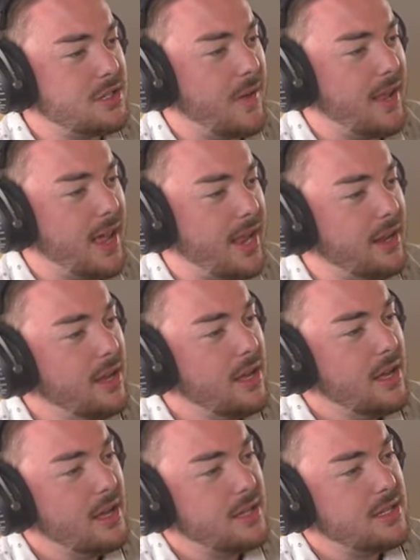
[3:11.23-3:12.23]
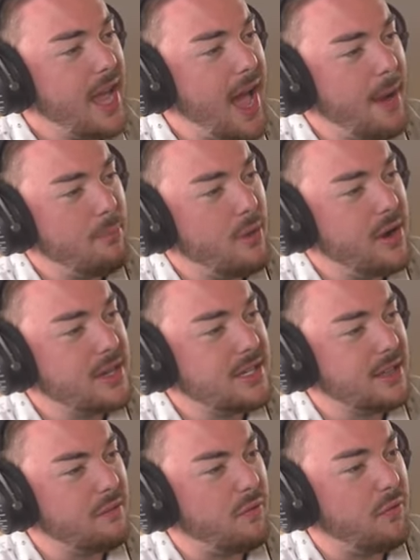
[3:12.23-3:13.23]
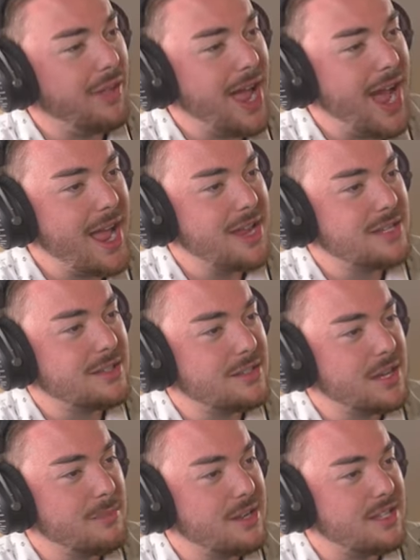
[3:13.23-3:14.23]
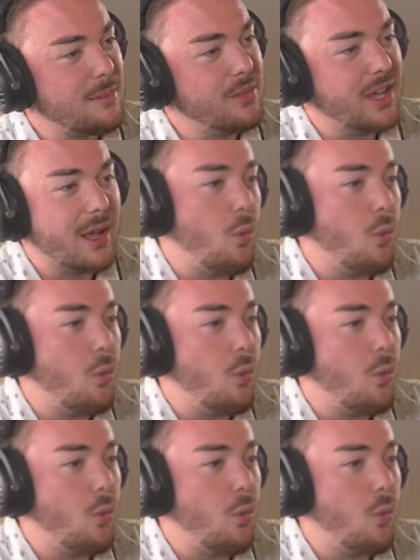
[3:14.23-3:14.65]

Do I like tap one until it flies, there's gonna be something.